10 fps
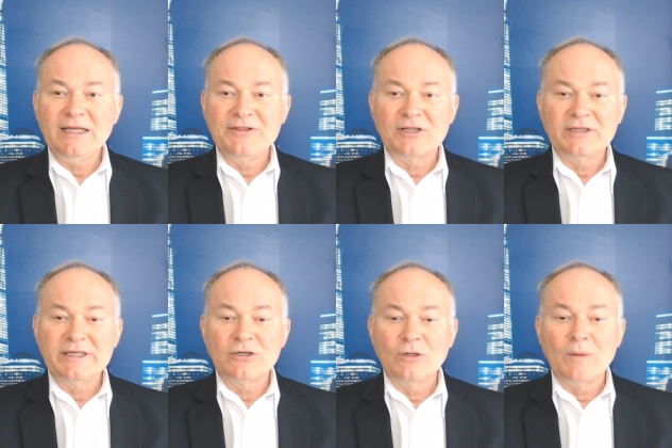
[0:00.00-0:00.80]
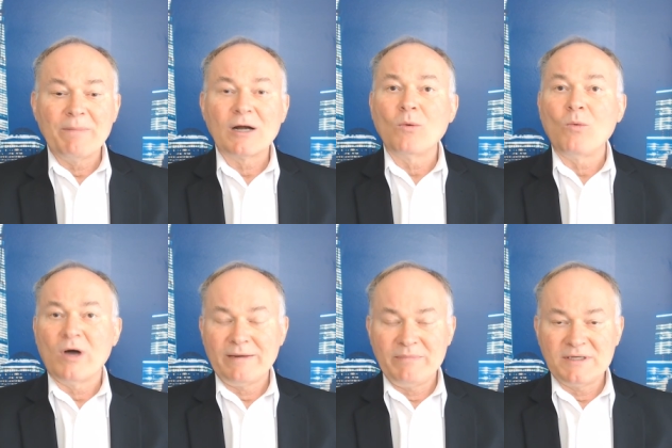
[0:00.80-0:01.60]
in the legal
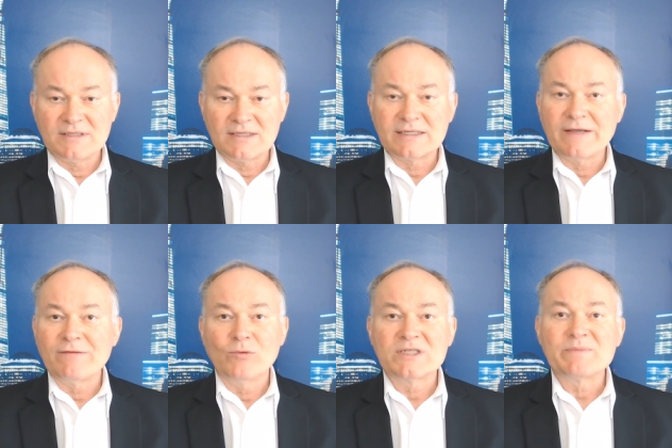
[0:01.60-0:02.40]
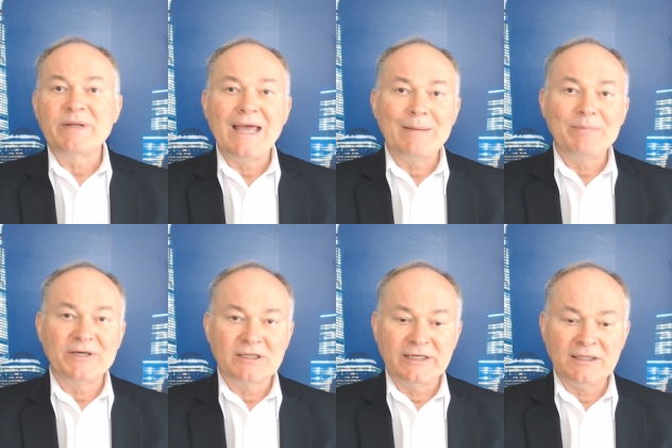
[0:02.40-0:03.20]
marijuana business, given what's been
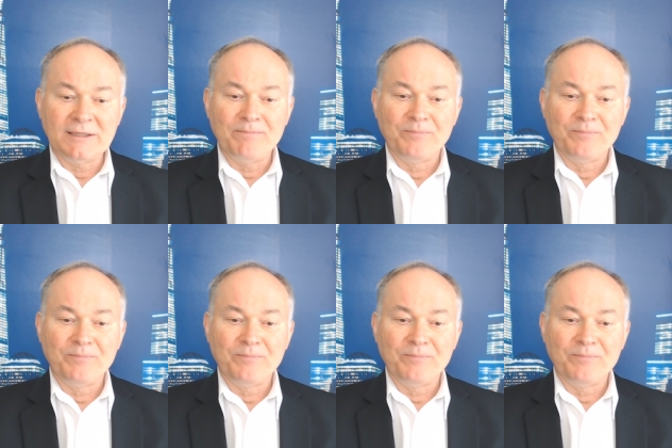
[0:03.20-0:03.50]
happening lately?